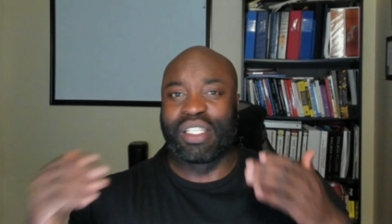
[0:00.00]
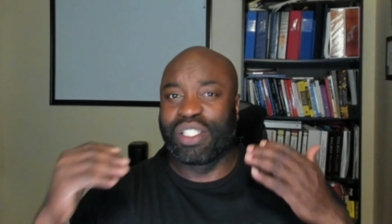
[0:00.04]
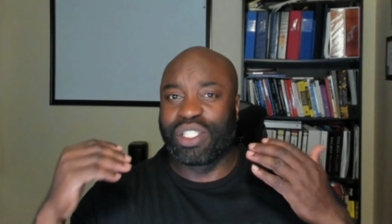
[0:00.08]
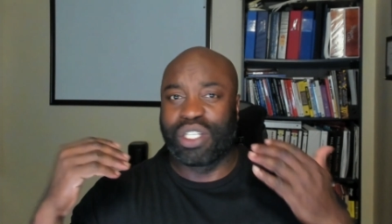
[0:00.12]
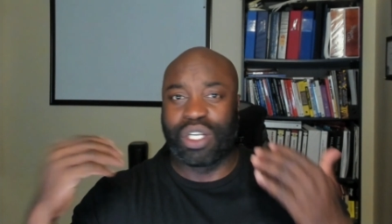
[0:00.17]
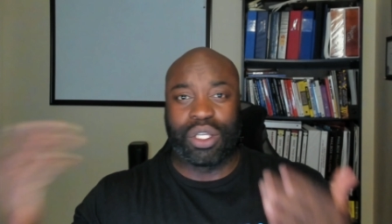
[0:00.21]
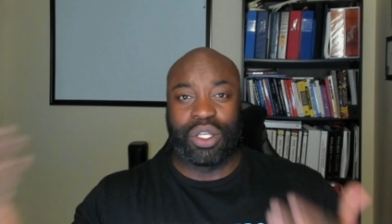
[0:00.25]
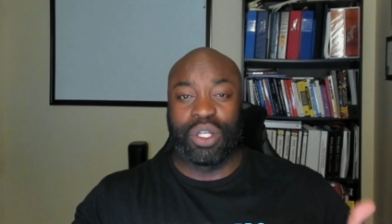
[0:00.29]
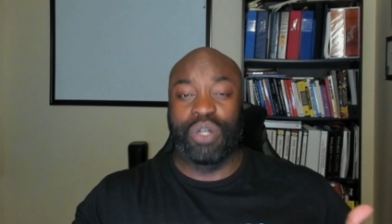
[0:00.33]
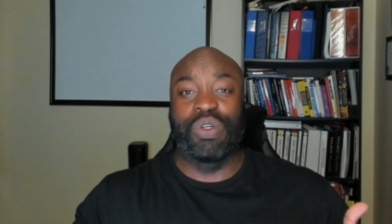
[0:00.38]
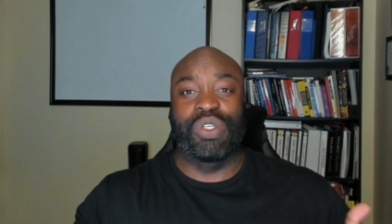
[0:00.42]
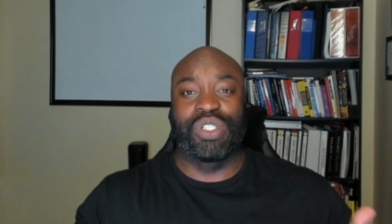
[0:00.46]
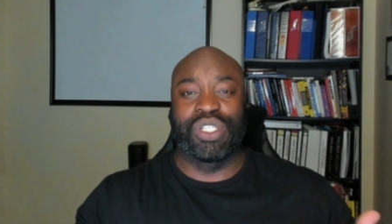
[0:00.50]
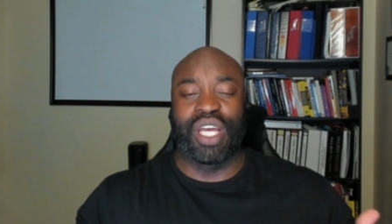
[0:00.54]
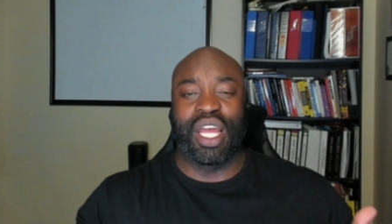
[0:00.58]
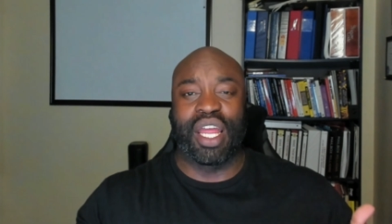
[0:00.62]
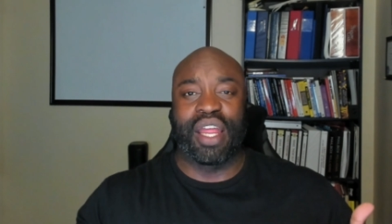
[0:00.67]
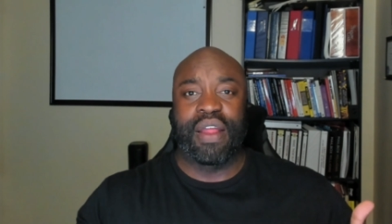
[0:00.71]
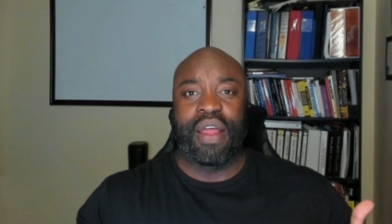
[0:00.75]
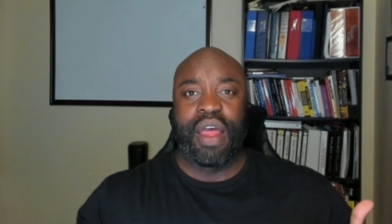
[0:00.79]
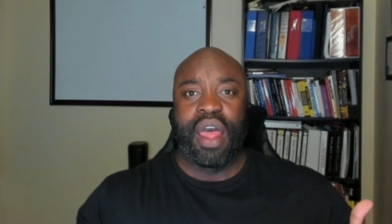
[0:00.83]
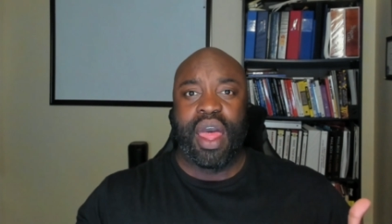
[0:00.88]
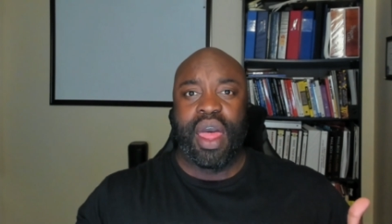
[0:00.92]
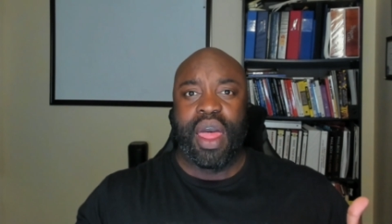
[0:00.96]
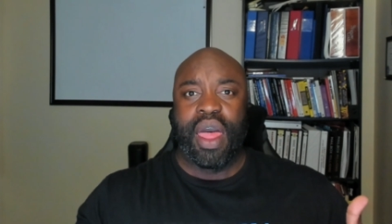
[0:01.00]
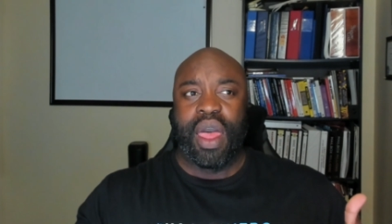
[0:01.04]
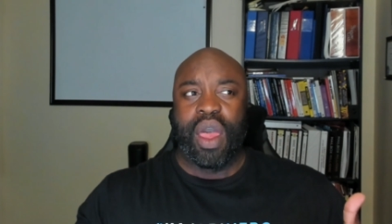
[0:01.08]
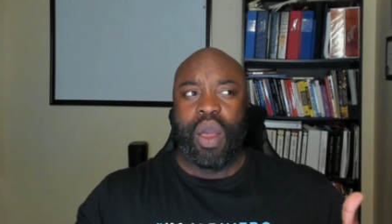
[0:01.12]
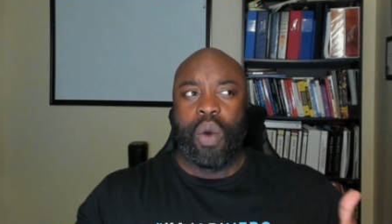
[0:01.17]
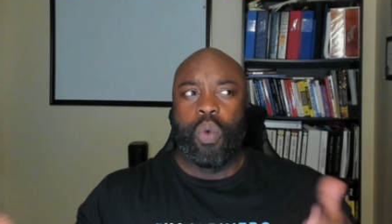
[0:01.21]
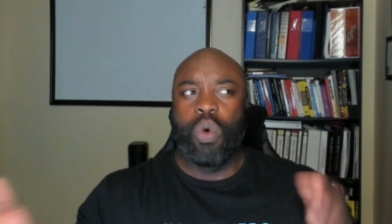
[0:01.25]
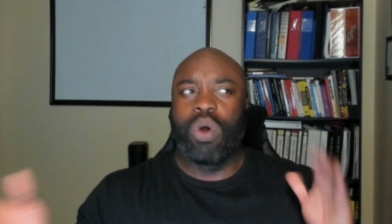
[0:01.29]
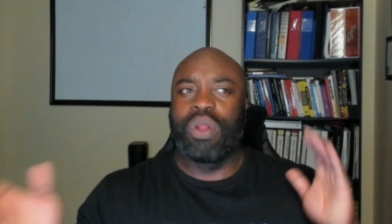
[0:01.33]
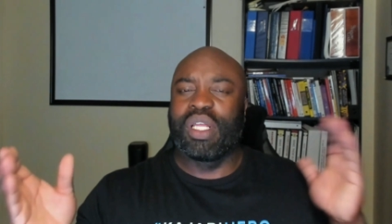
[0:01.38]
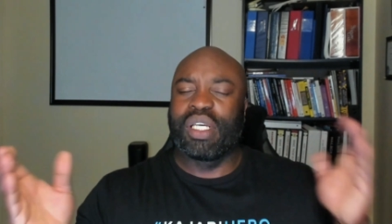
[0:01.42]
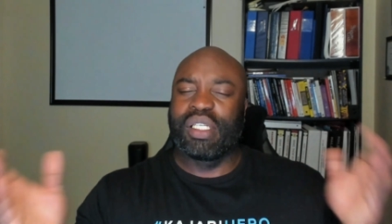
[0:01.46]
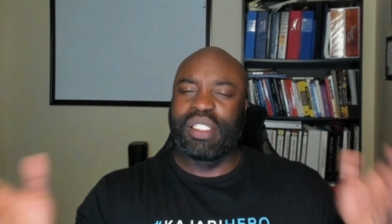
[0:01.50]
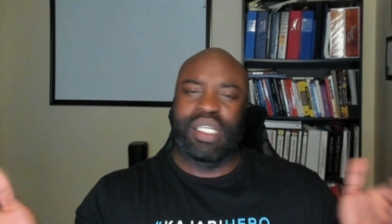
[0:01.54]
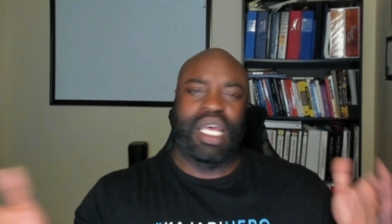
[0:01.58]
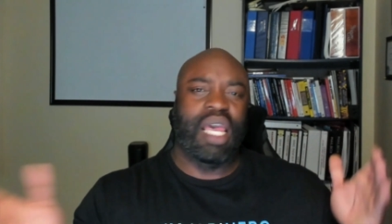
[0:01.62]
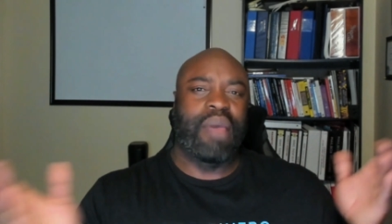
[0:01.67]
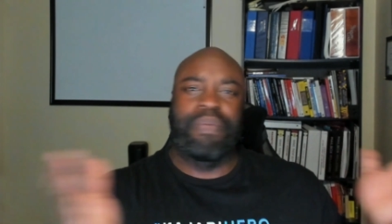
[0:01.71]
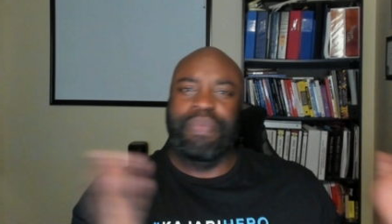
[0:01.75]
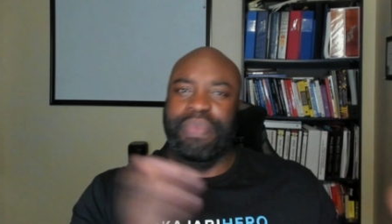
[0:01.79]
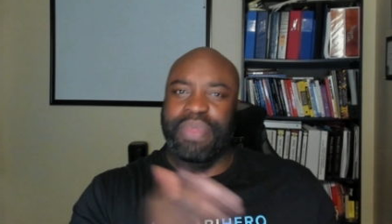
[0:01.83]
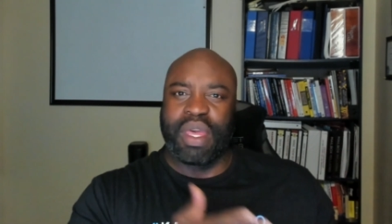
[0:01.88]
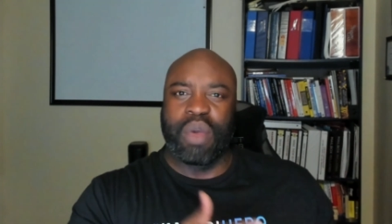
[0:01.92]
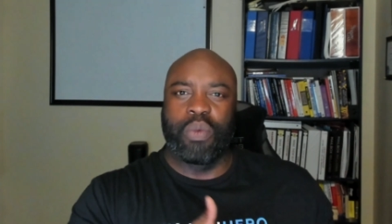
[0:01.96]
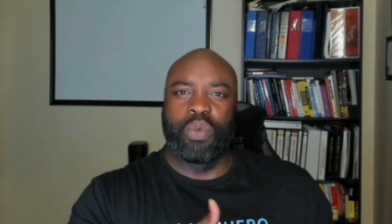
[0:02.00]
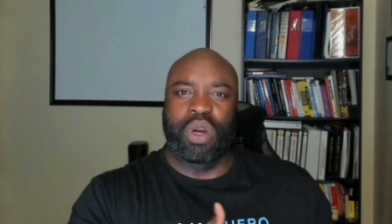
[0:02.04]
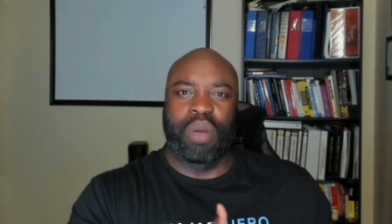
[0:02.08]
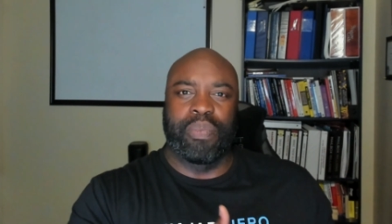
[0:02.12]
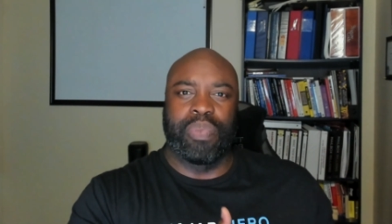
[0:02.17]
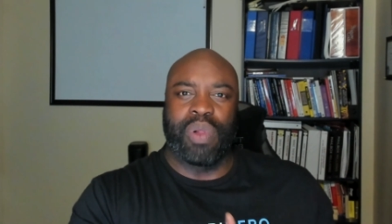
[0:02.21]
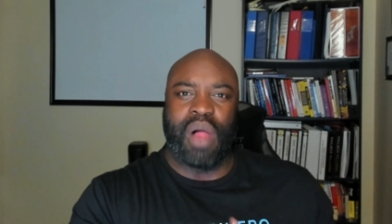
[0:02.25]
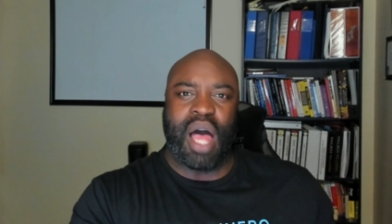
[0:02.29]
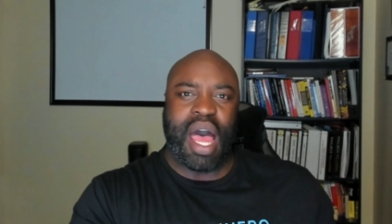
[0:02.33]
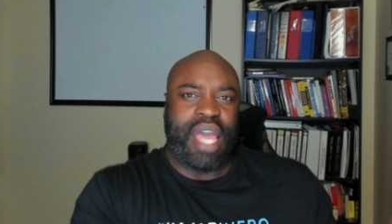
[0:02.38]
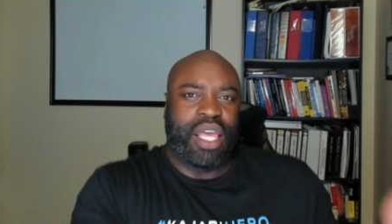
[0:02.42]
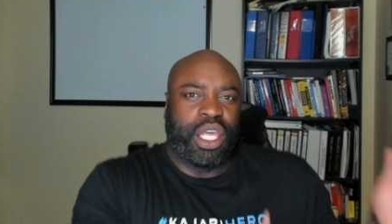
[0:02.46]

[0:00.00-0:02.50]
solution, well, the same thing would apply.